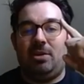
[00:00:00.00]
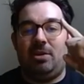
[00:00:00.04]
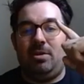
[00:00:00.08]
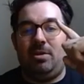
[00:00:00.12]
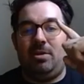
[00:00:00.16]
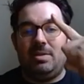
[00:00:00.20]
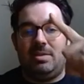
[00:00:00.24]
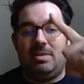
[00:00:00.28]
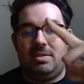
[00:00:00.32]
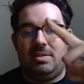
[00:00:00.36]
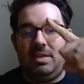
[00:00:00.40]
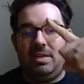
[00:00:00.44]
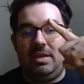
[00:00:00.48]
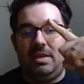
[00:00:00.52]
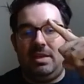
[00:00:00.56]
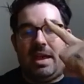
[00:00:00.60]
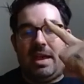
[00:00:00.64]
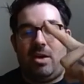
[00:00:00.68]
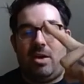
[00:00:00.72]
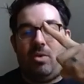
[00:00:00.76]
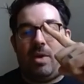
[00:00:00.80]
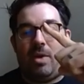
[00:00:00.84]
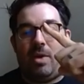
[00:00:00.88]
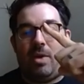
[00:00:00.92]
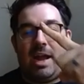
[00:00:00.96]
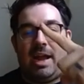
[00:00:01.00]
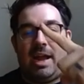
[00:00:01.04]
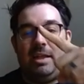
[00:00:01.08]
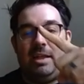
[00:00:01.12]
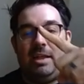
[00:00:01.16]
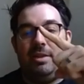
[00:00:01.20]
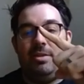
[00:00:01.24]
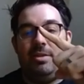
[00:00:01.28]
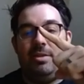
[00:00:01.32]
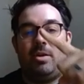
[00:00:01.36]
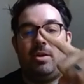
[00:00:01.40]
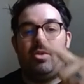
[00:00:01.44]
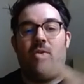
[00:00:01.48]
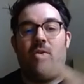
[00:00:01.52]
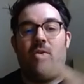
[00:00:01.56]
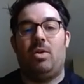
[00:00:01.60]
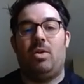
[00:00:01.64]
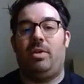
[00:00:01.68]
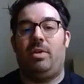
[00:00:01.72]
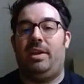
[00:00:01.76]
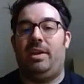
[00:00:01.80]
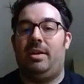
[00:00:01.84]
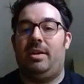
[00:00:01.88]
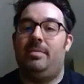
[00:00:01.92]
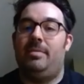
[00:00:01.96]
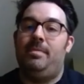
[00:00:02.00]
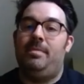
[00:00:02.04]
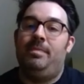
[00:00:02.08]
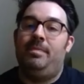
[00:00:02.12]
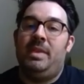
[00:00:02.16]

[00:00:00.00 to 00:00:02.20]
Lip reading: you can see how highly they're correlated.